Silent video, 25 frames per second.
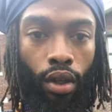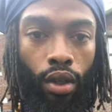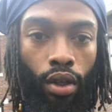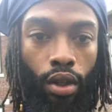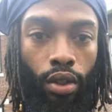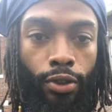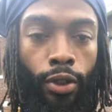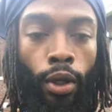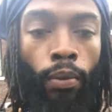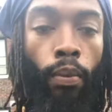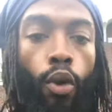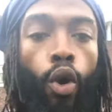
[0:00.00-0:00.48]

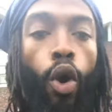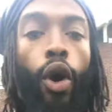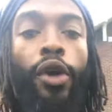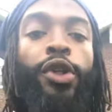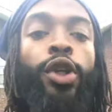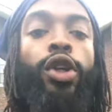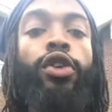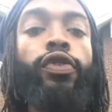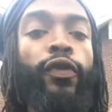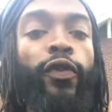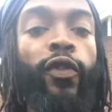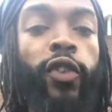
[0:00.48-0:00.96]
the more you
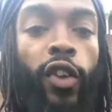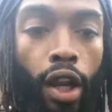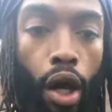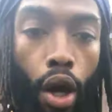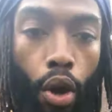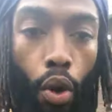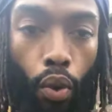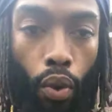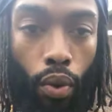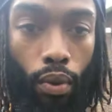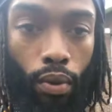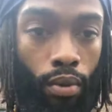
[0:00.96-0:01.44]

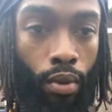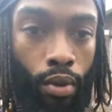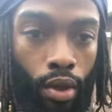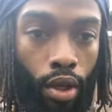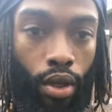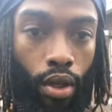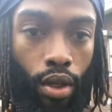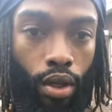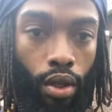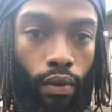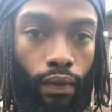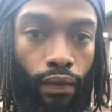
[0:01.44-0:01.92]
flow.
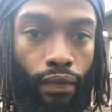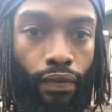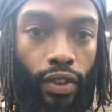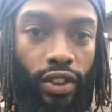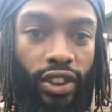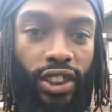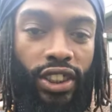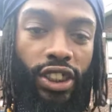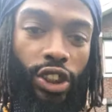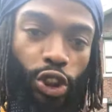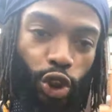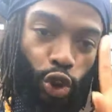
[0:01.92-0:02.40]

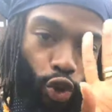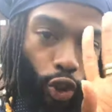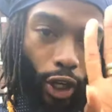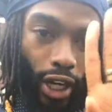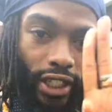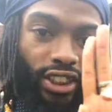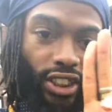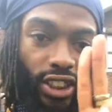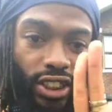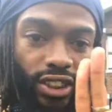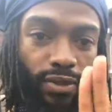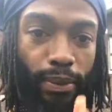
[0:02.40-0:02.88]
See,
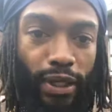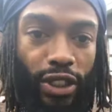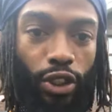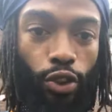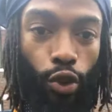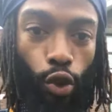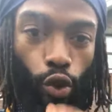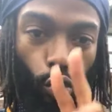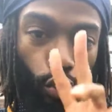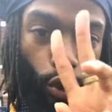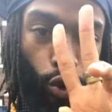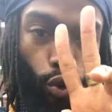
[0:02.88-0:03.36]
stress is meant to do two